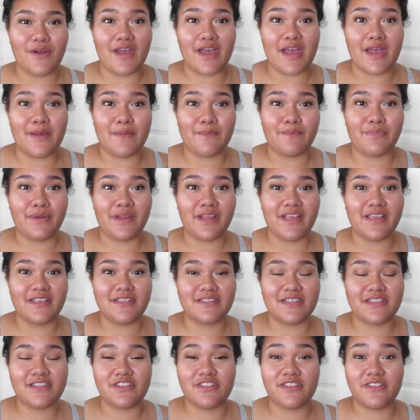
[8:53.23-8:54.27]
And please,
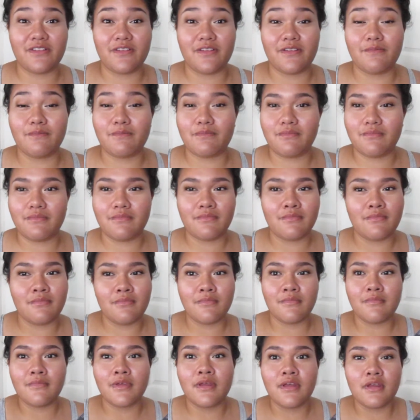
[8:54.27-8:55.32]
this
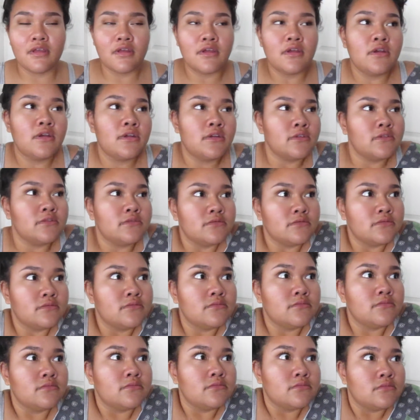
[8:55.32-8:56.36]

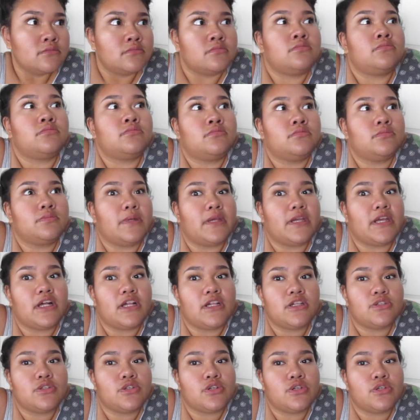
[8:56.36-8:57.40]
my
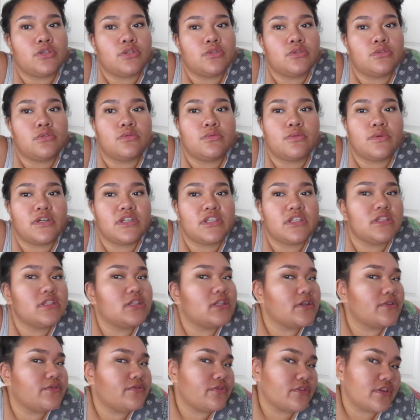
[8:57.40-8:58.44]
outro with
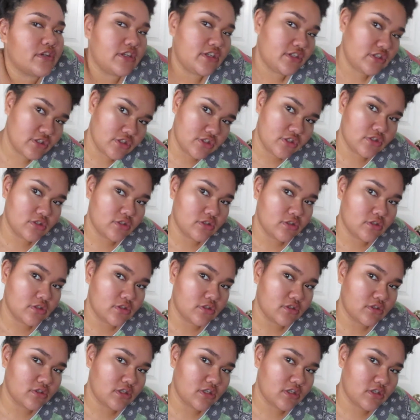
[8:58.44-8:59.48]
the fringe,
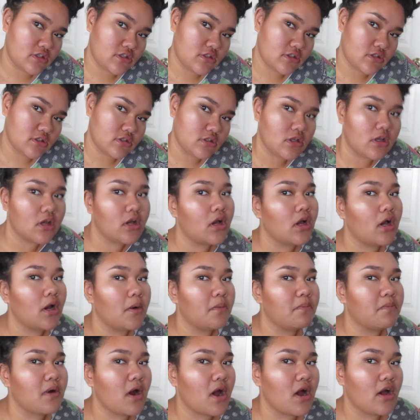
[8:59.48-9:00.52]
this
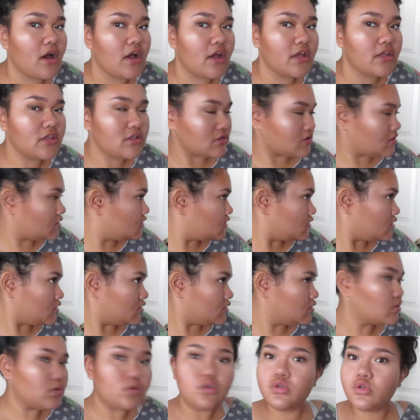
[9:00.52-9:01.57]
bronze.
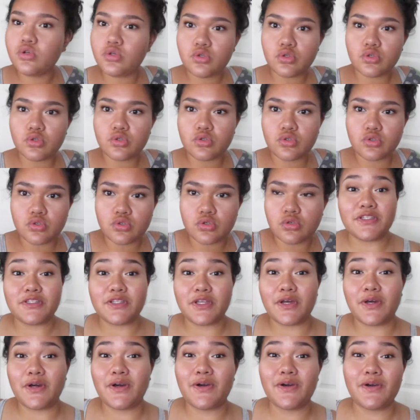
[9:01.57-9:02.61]

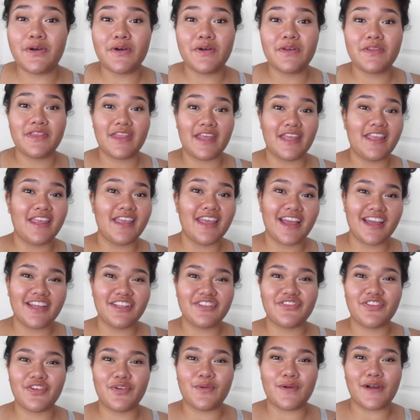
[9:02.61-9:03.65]
So thank you
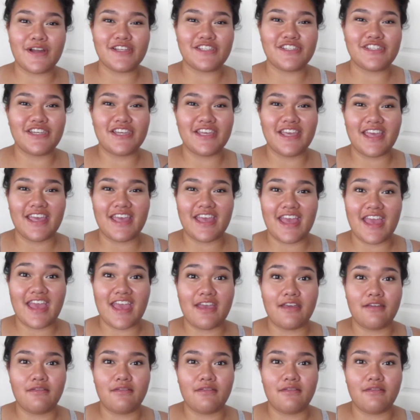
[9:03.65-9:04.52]
guys for watching it.